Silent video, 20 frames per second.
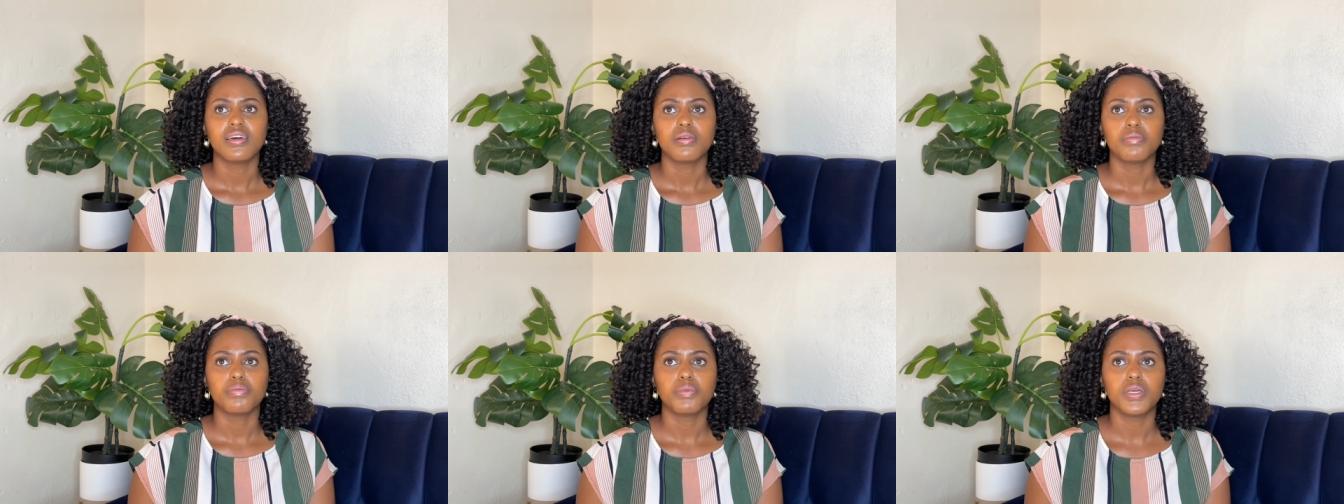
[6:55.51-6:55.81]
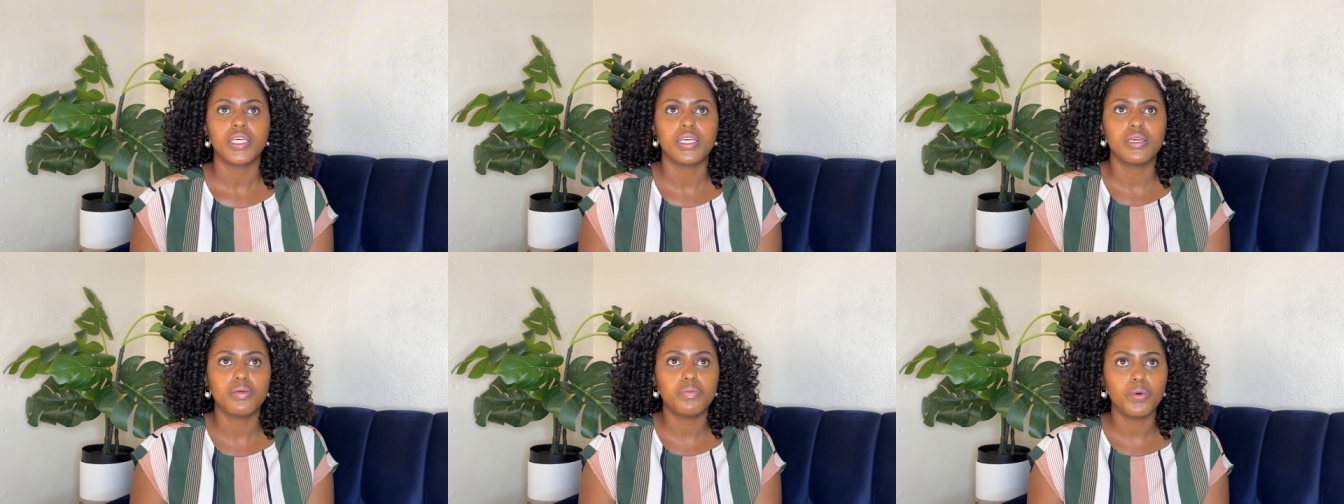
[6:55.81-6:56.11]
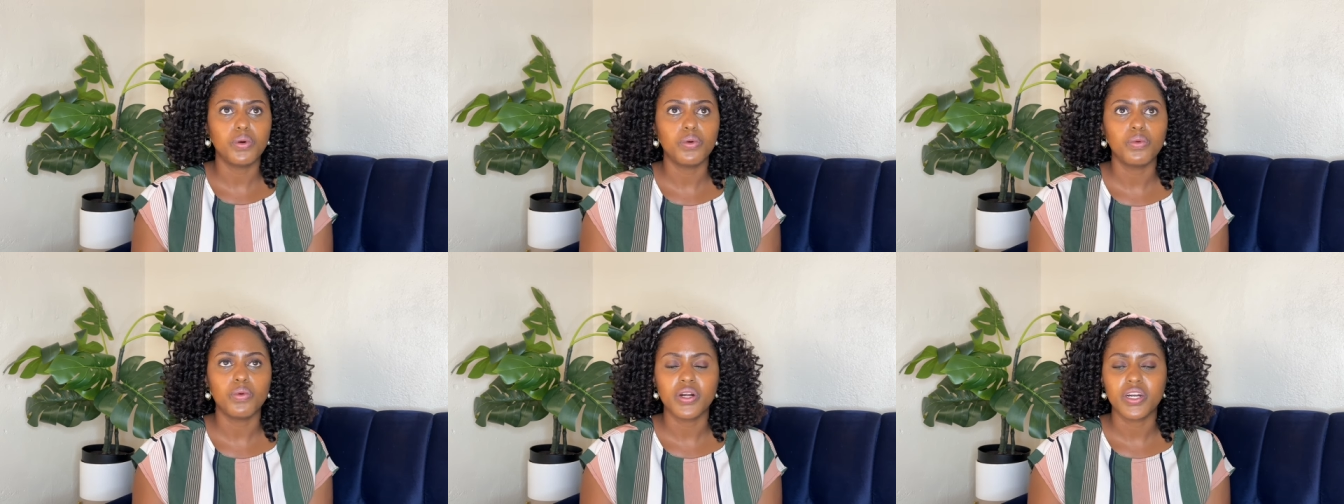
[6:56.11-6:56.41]

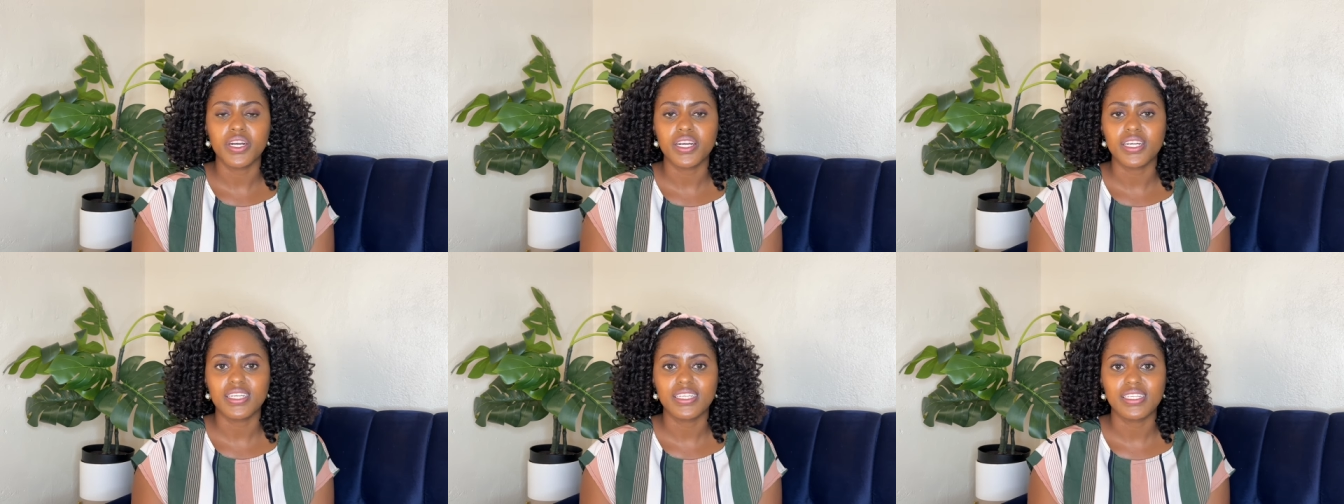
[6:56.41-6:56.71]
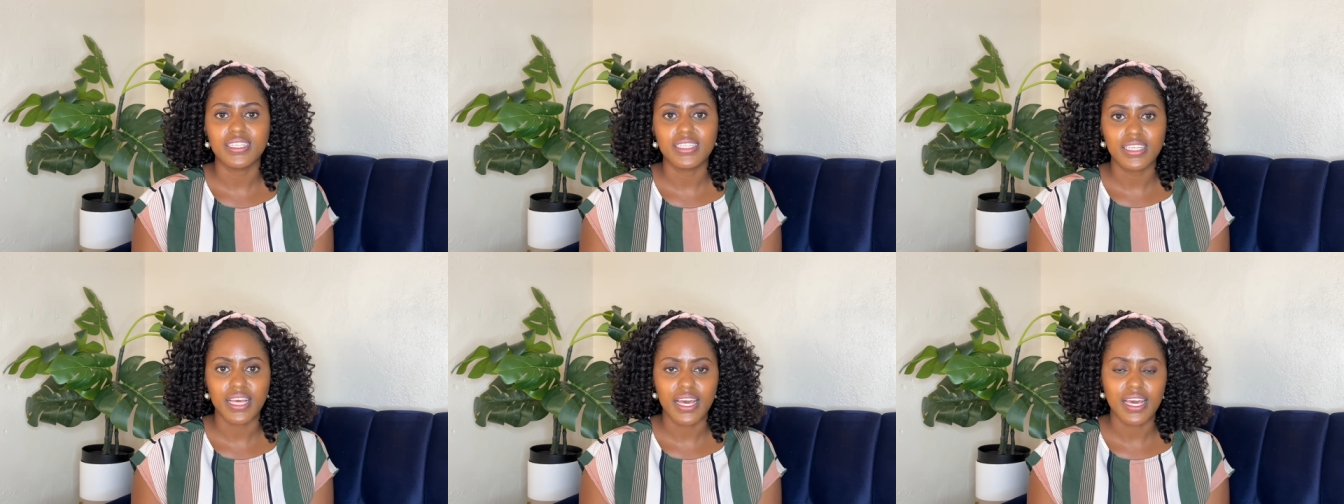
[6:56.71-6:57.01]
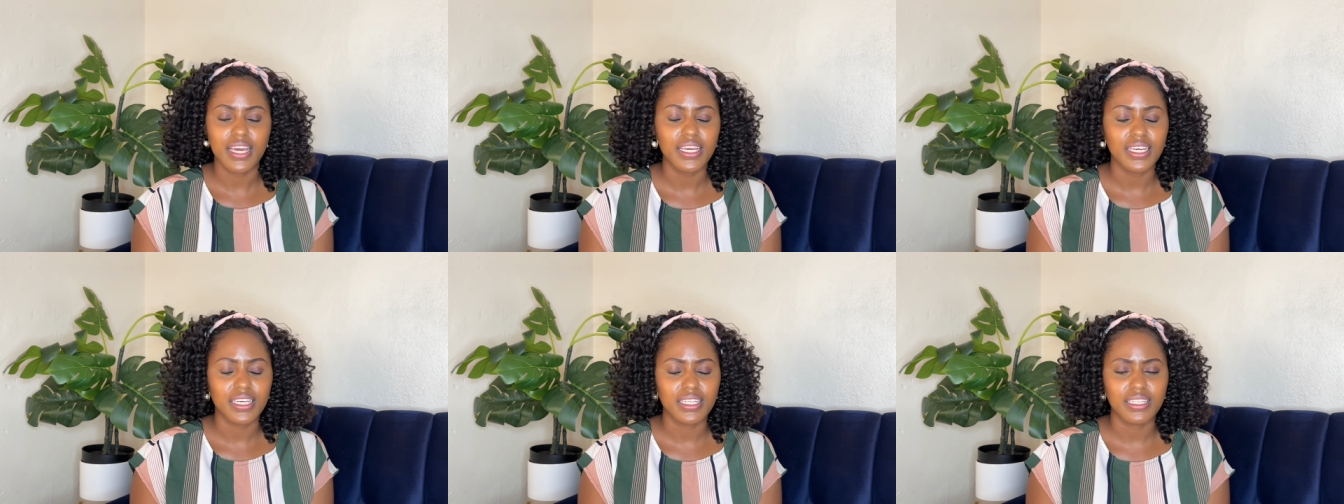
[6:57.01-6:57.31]
people were
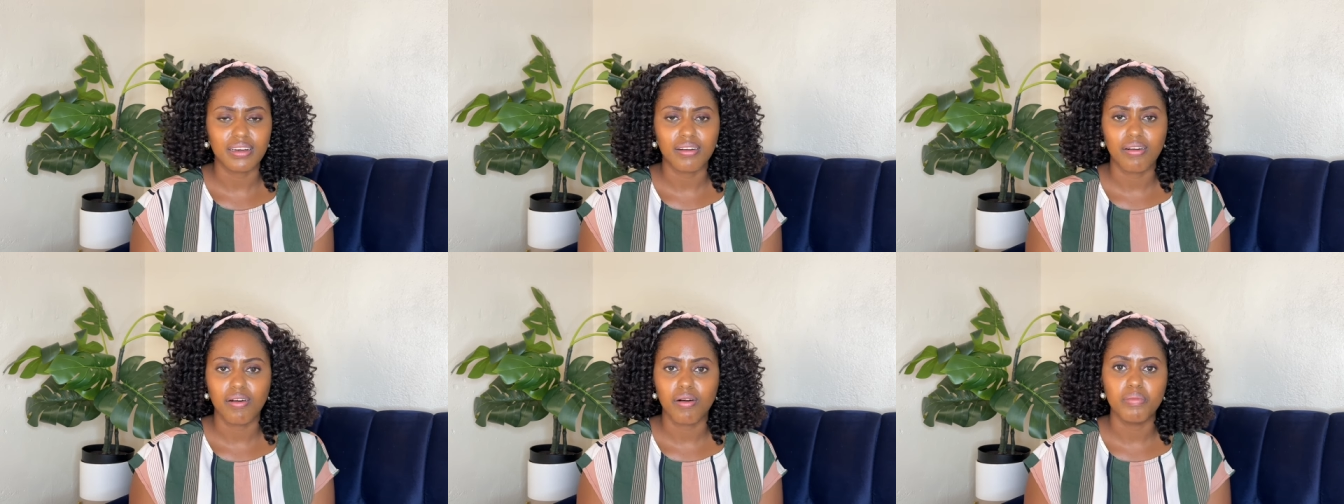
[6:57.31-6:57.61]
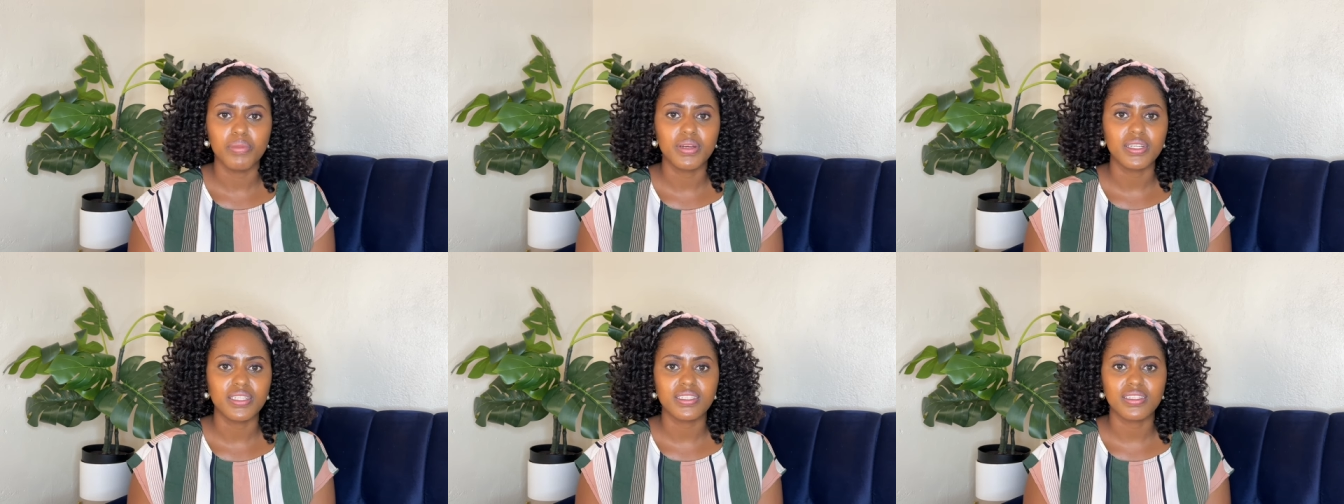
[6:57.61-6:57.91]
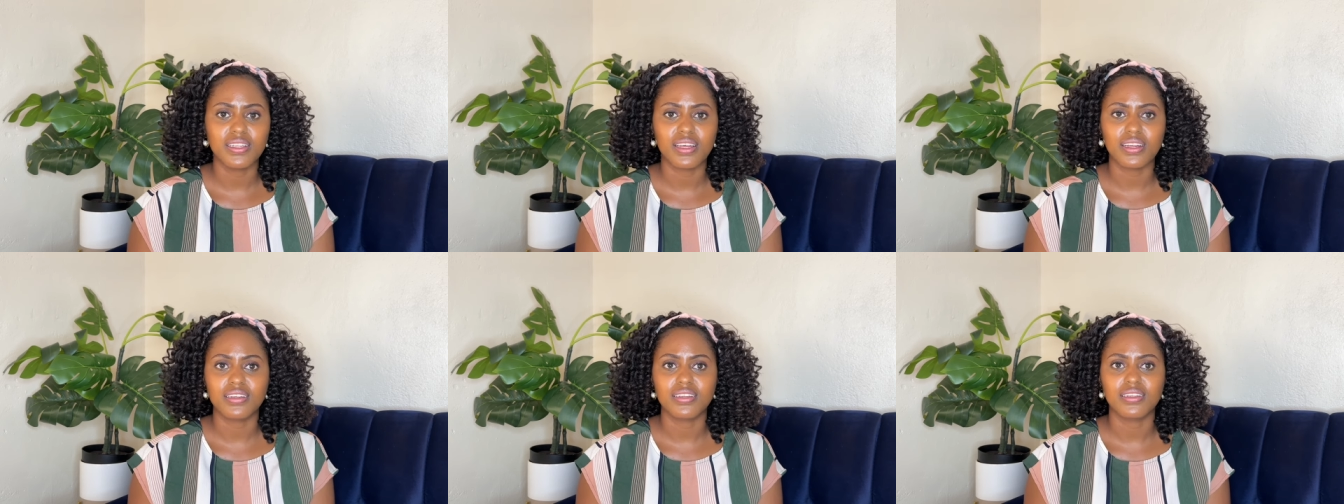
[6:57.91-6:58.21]
saying in the comments
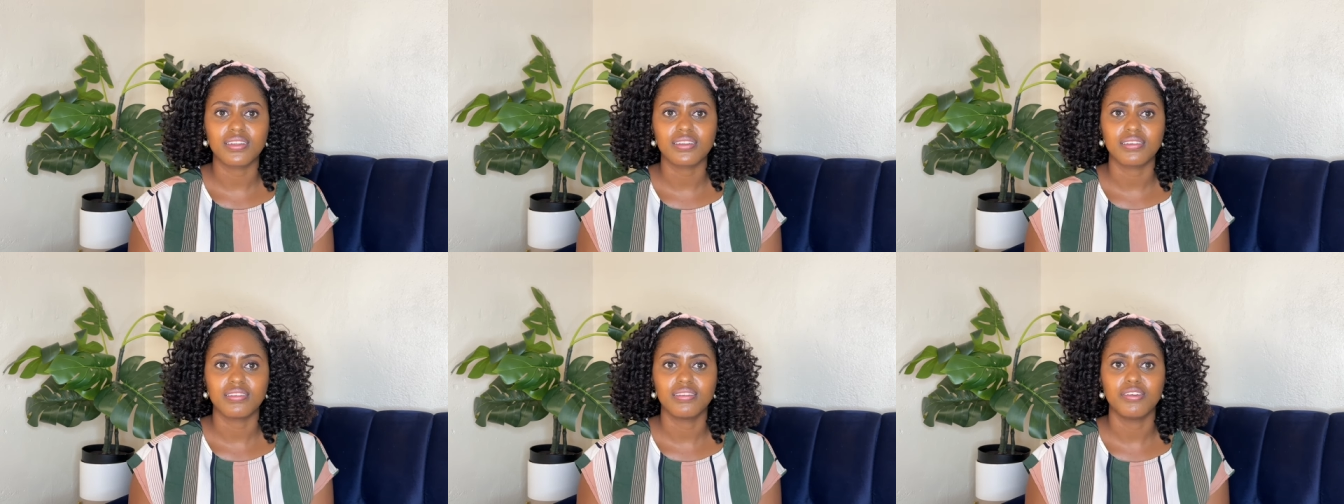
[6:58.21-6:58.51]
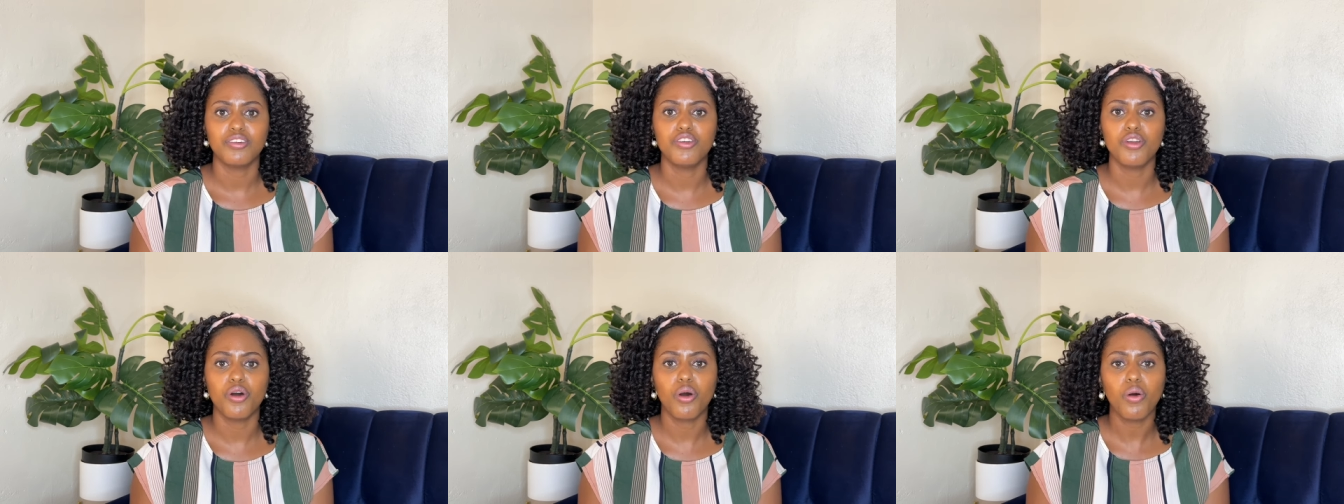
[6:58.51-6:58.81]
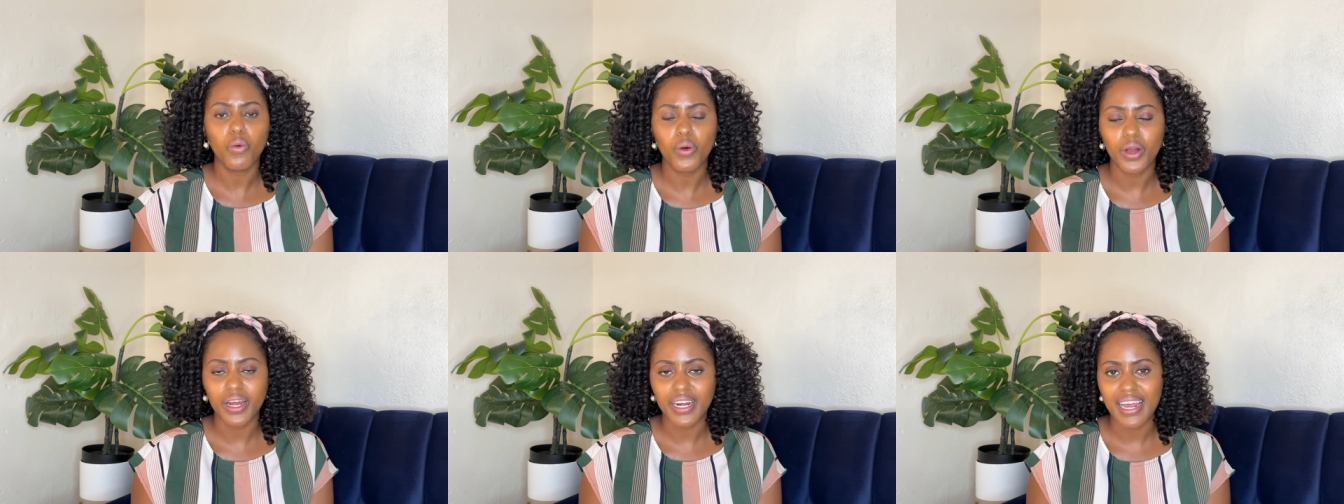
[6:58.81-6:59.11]
that no
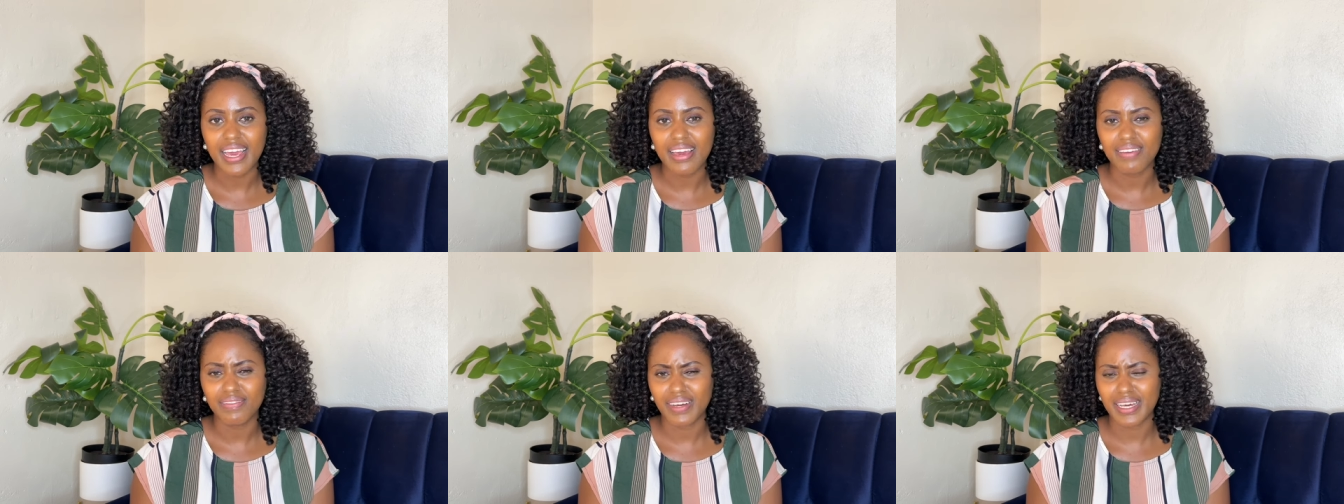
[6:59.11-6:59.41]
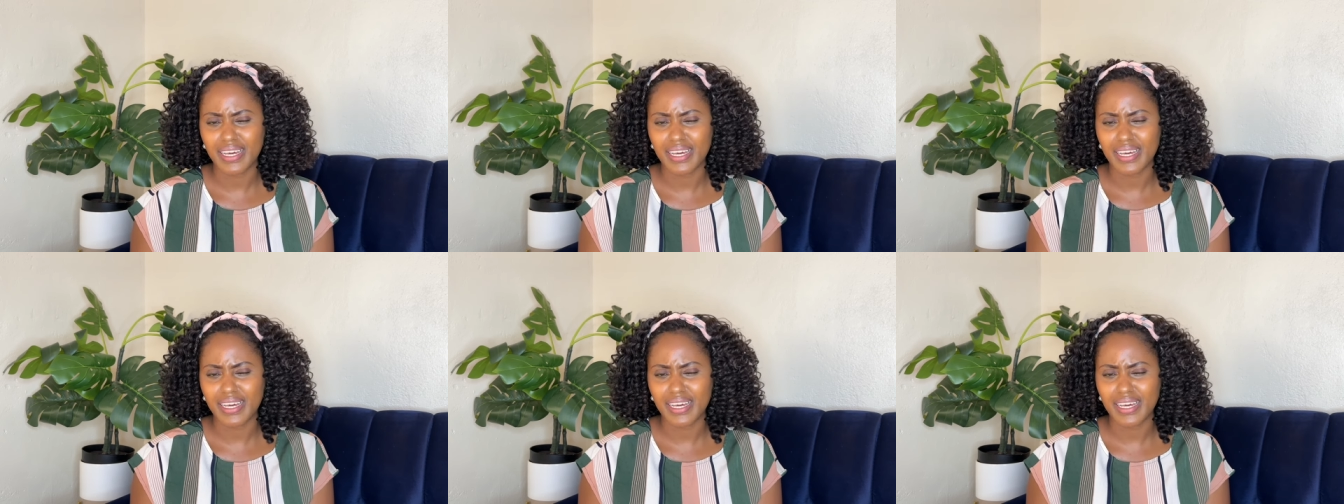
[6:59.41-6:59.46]
one ever